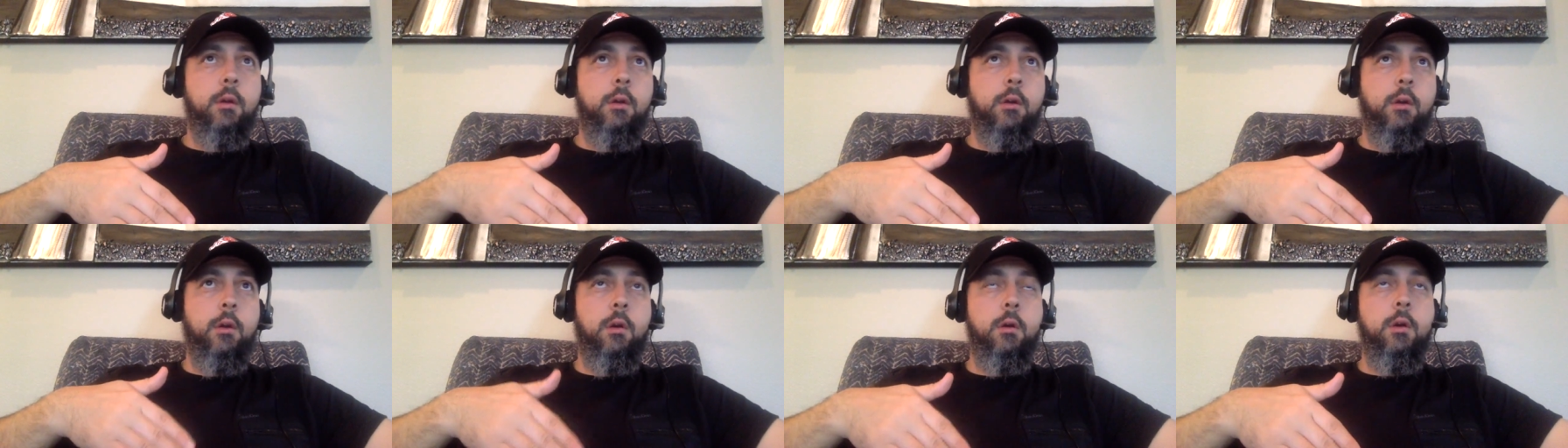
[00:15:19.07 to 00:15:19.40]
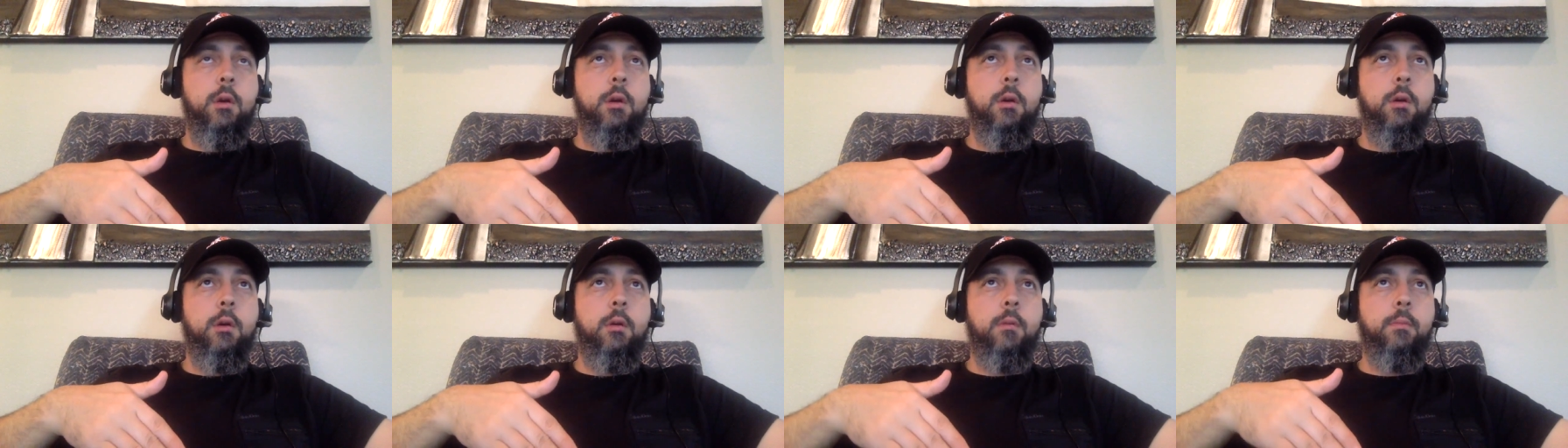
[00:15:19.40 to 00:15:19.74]

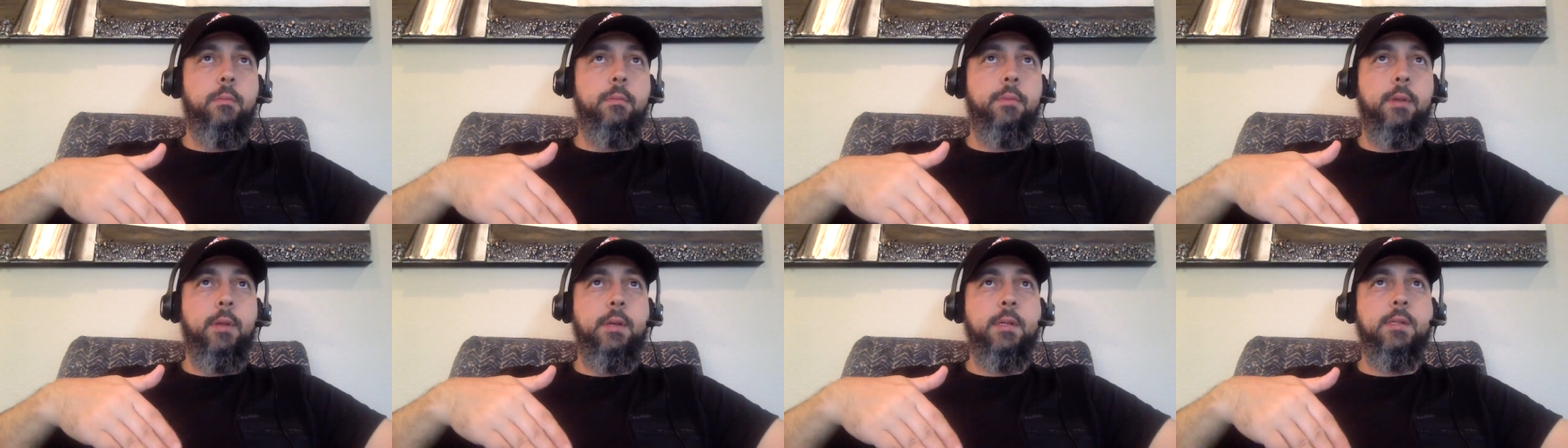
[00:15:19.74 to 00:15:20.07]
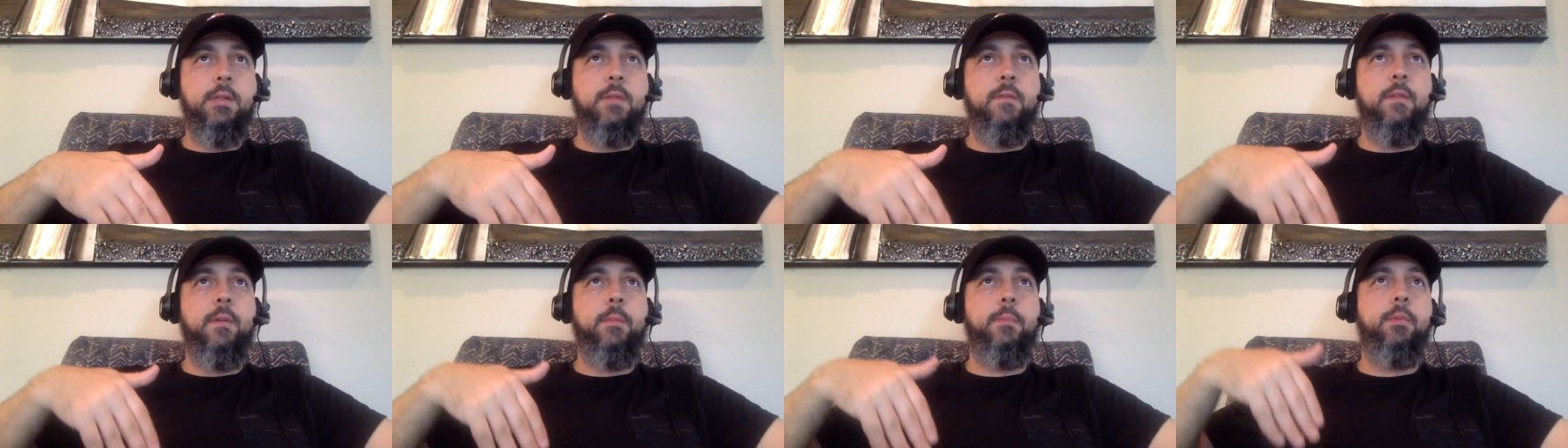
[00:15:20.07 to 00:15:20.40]
current
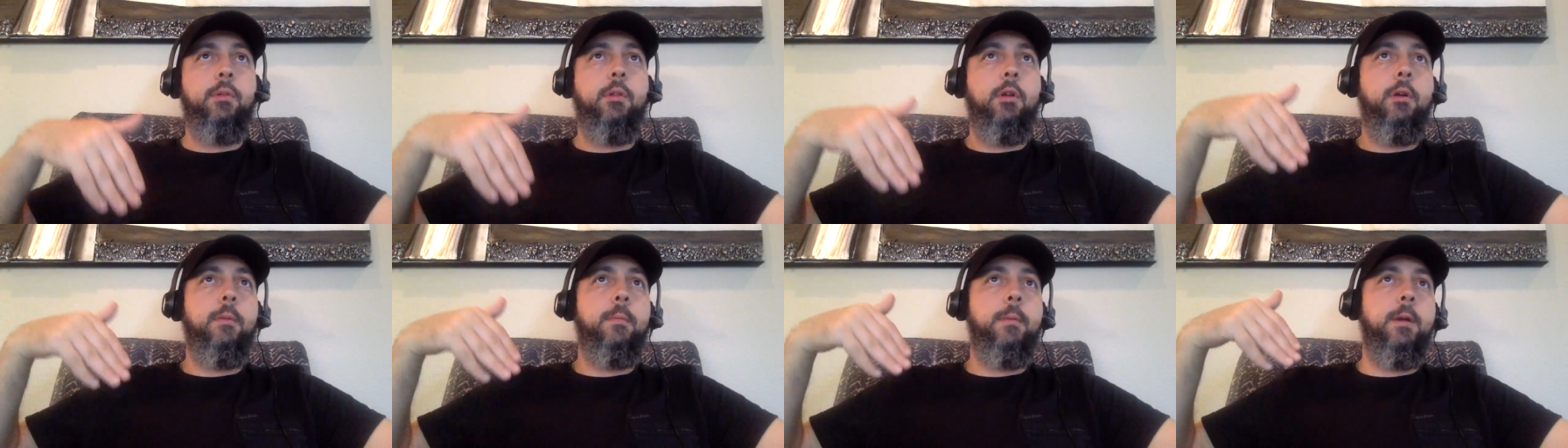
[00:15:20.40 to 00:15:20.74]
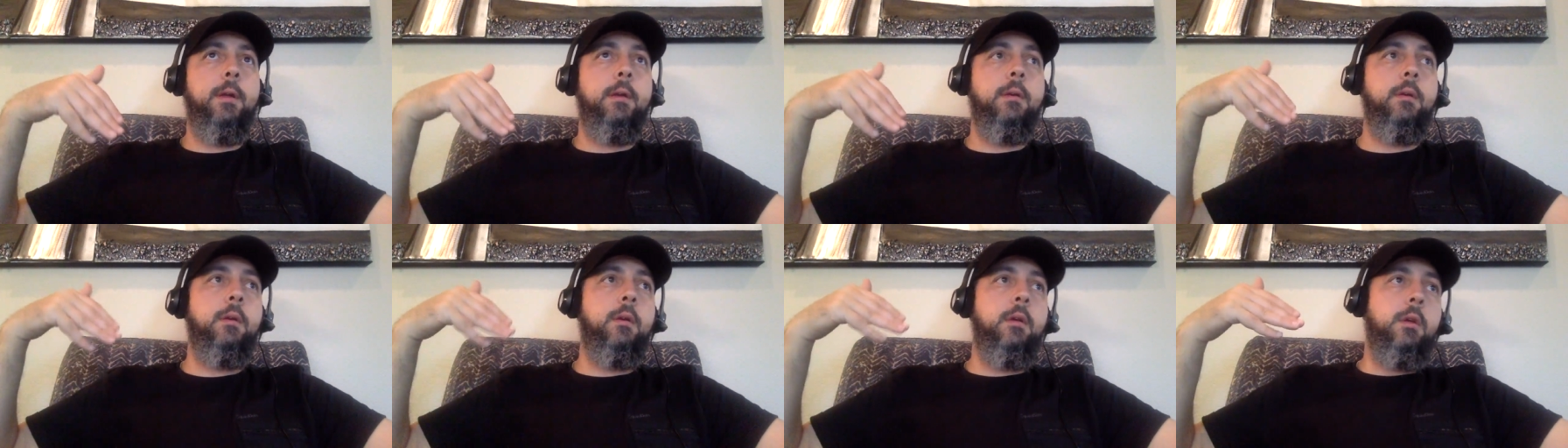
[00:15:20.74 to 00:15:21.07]
place of
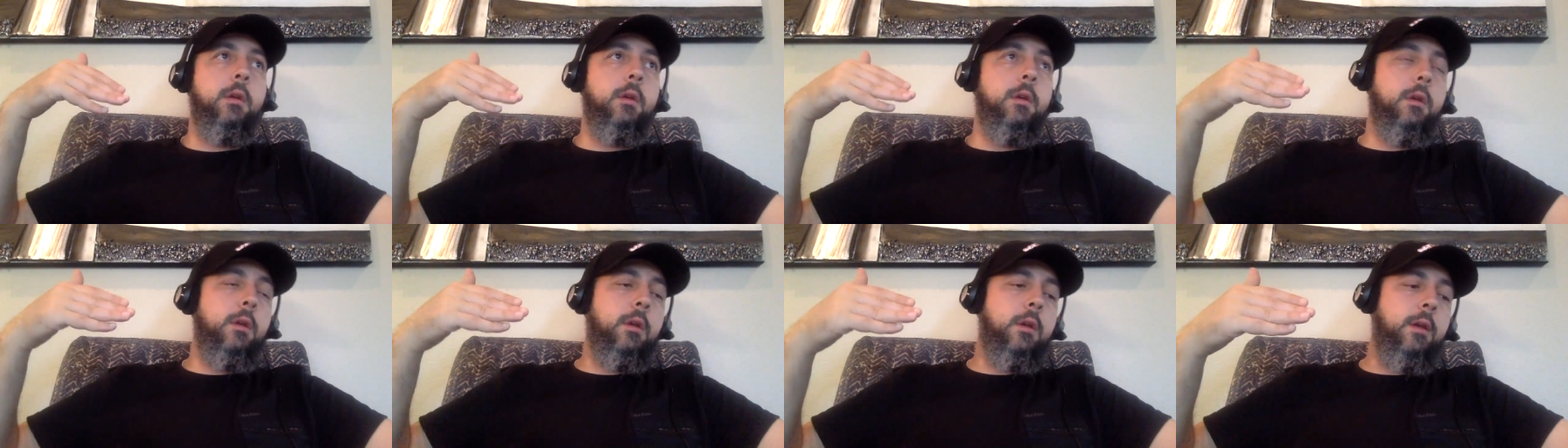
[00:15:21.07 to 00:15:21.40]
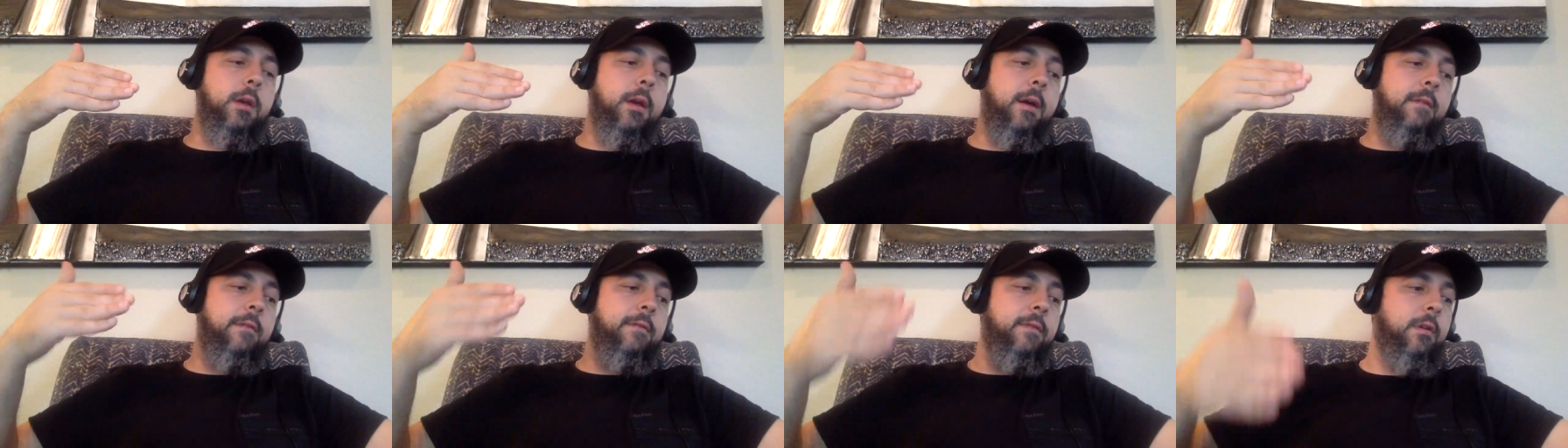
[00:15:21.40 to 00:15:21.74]
employment
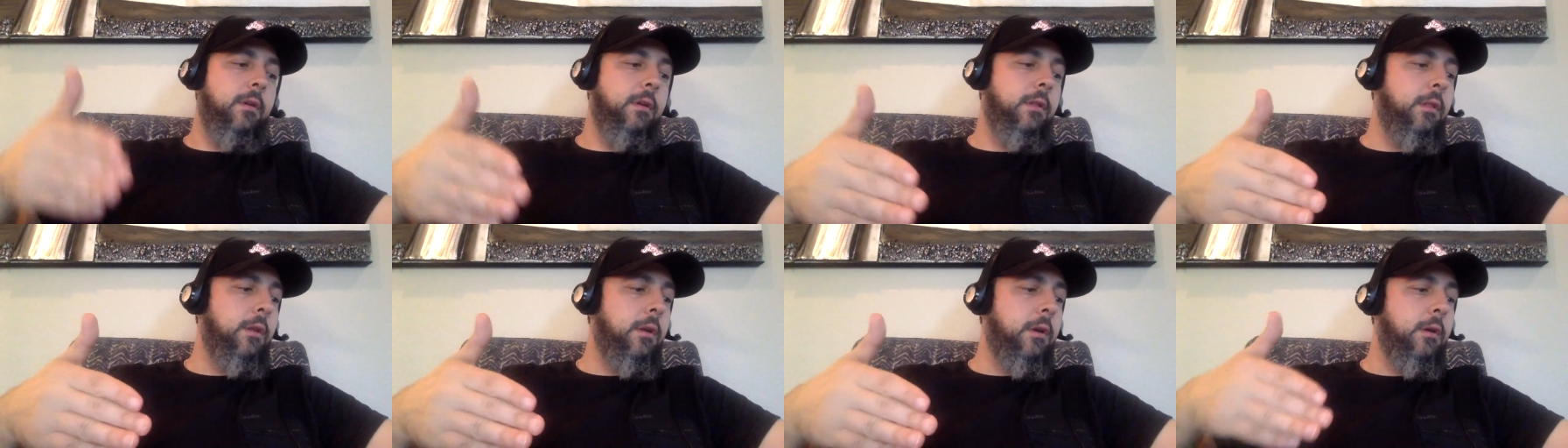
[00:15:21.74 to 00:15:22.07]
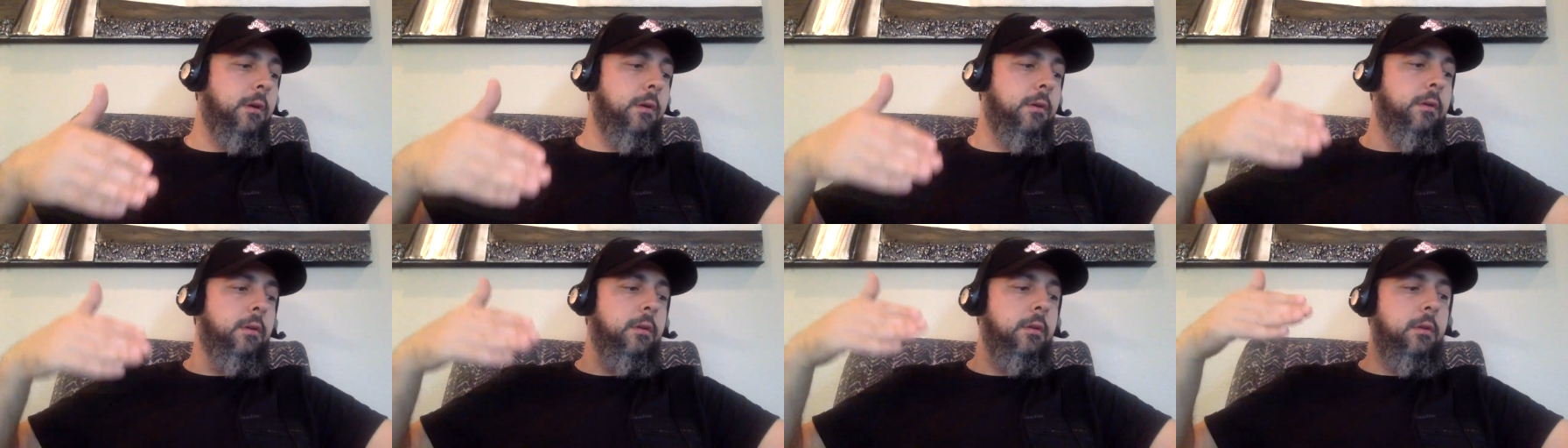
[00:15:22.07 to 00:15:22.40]
got
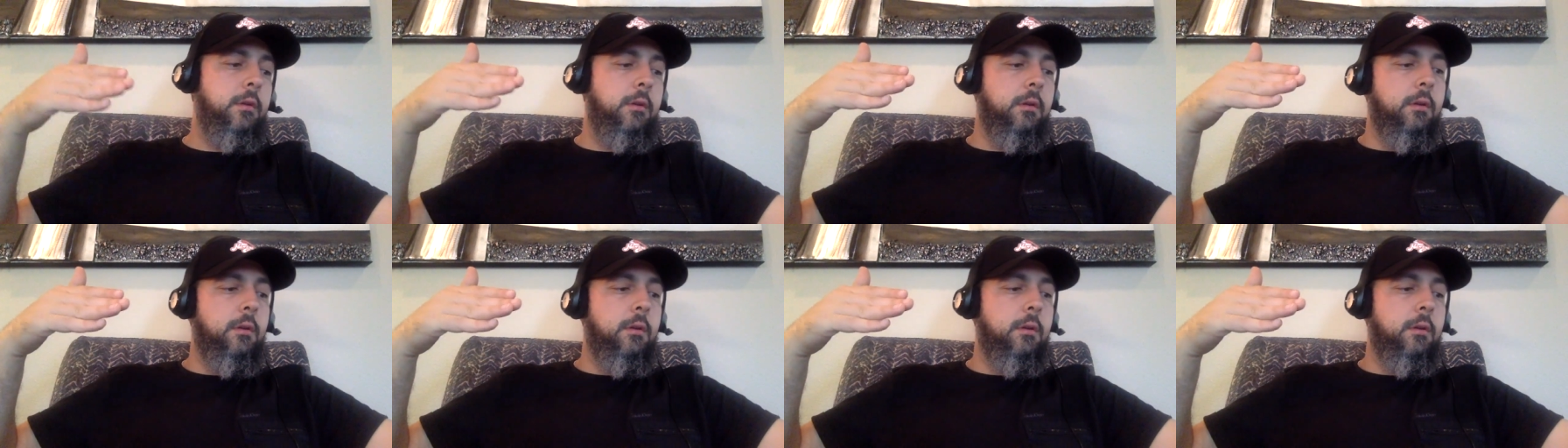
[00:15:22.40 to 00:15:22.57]
furloughed,